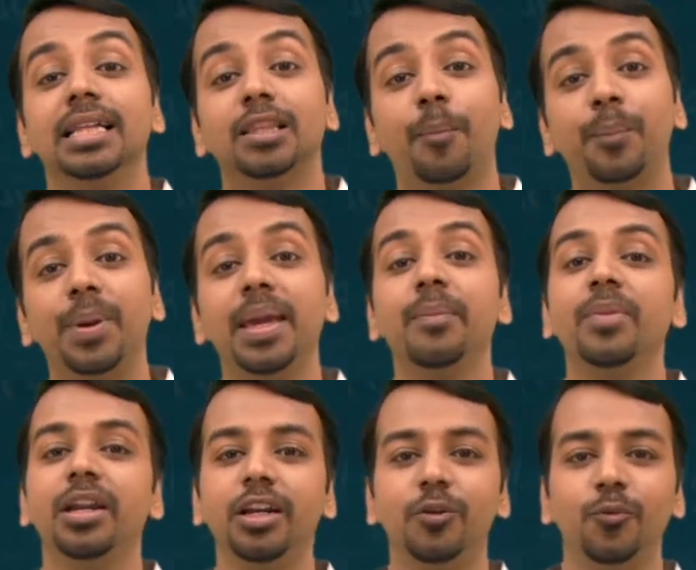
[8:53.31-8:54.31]
The
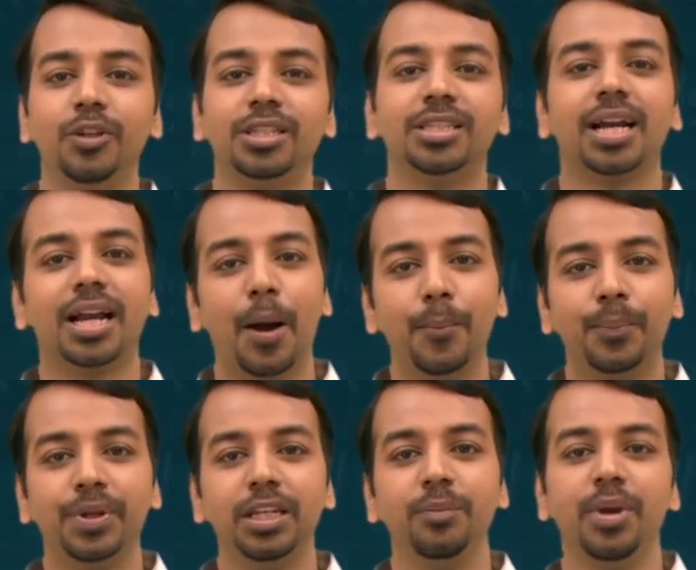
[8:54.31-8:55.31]
payment which the
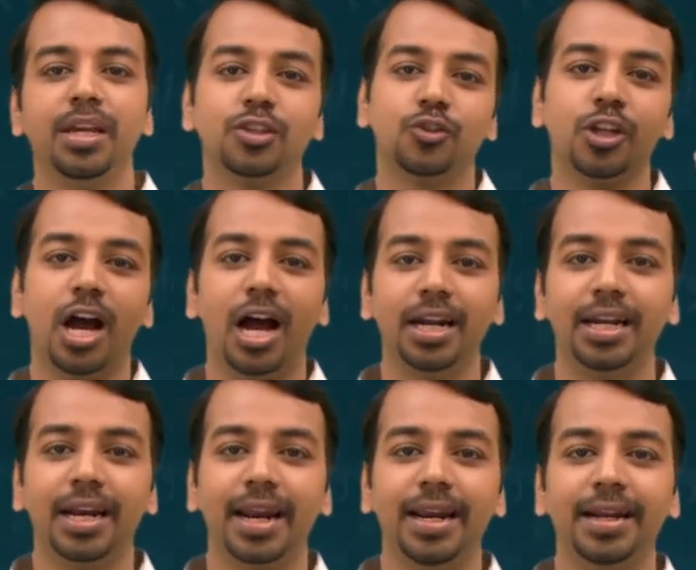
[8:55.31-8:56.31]
company makes to the
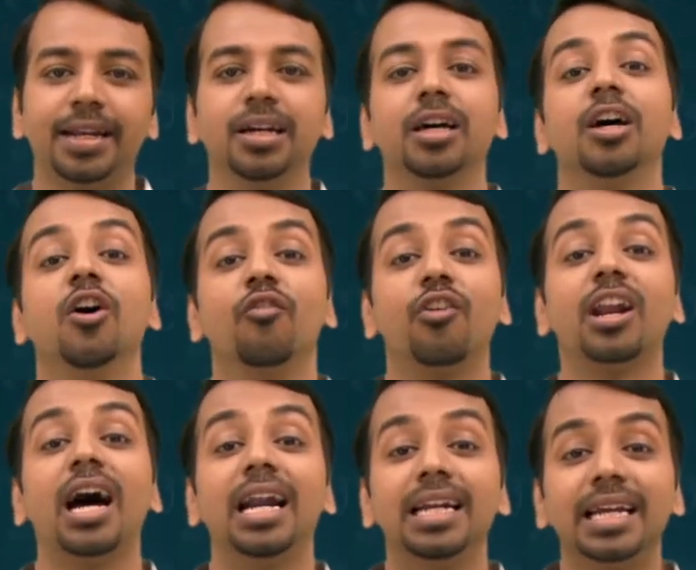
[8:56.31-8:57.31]
underwriter for
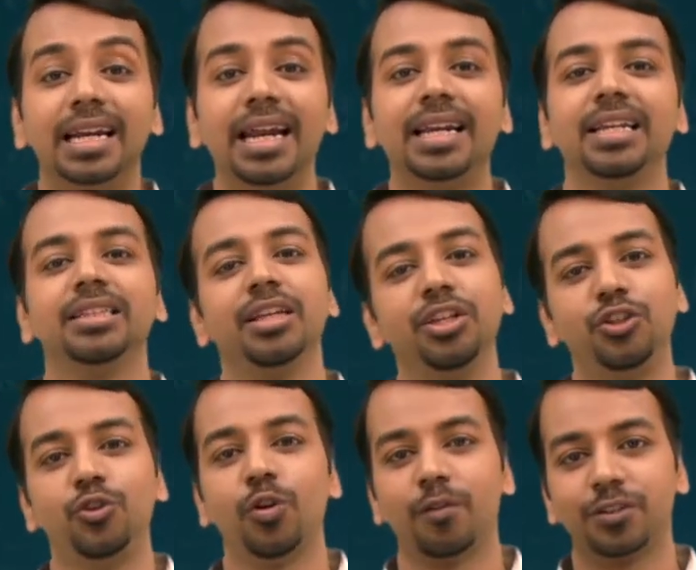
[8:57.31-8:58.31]
underwriting the
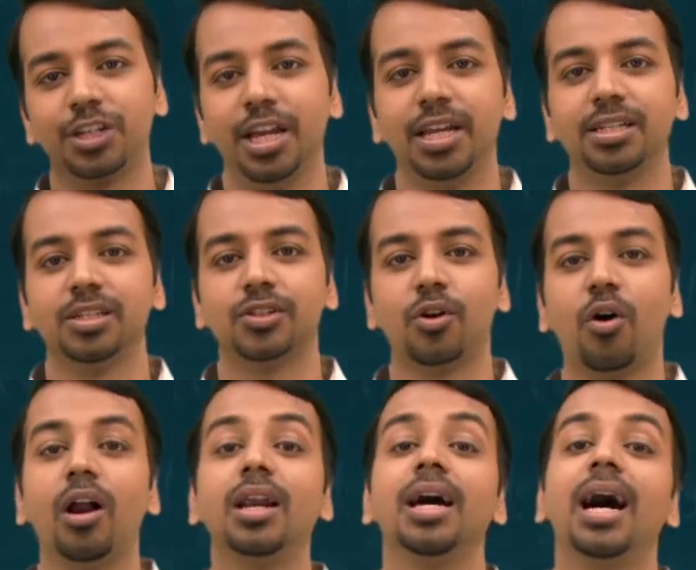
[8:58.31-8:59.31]
issue of shares is
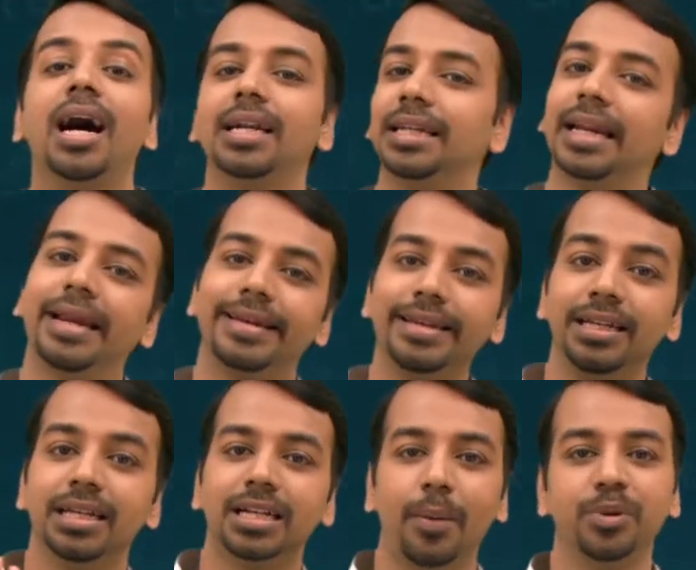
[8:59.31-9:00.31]
called underwriting
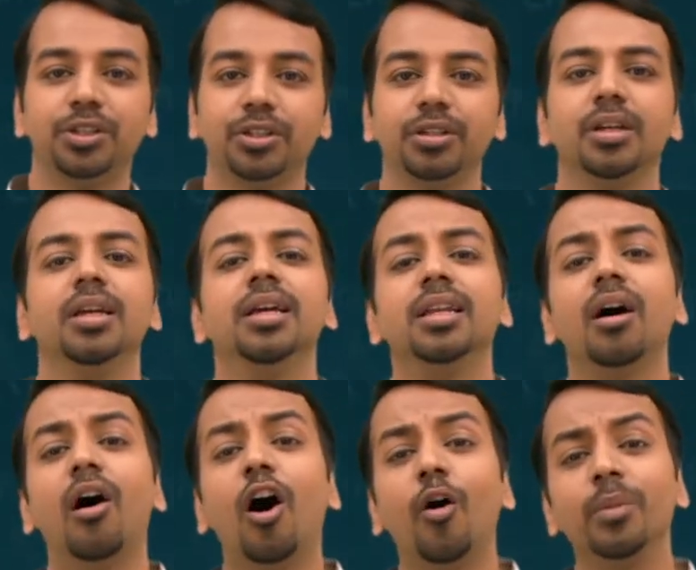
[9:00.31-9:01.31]
commission.
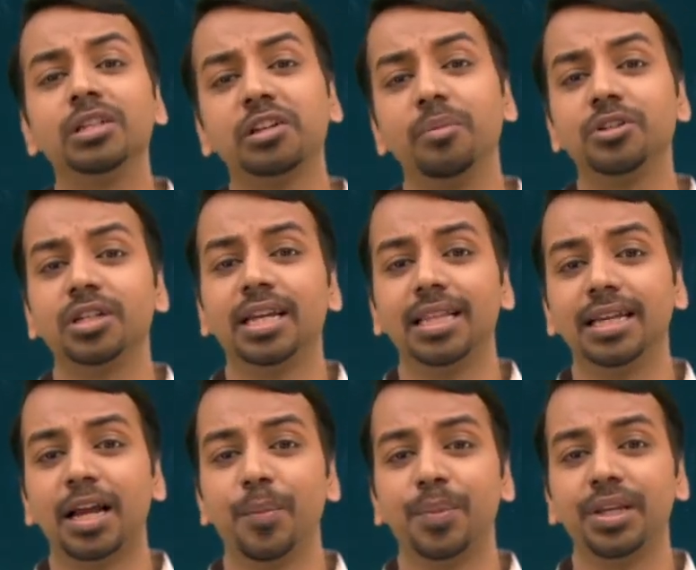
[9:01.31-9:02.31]
Now, how much commission can the
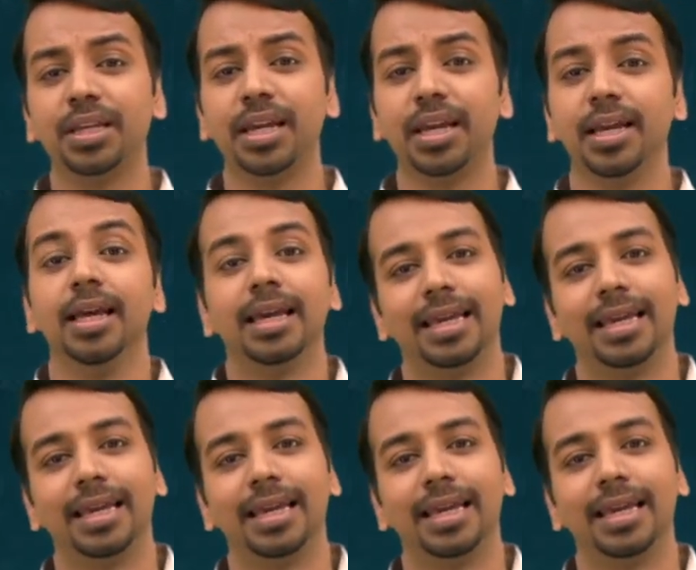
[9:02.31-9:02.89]
company pay?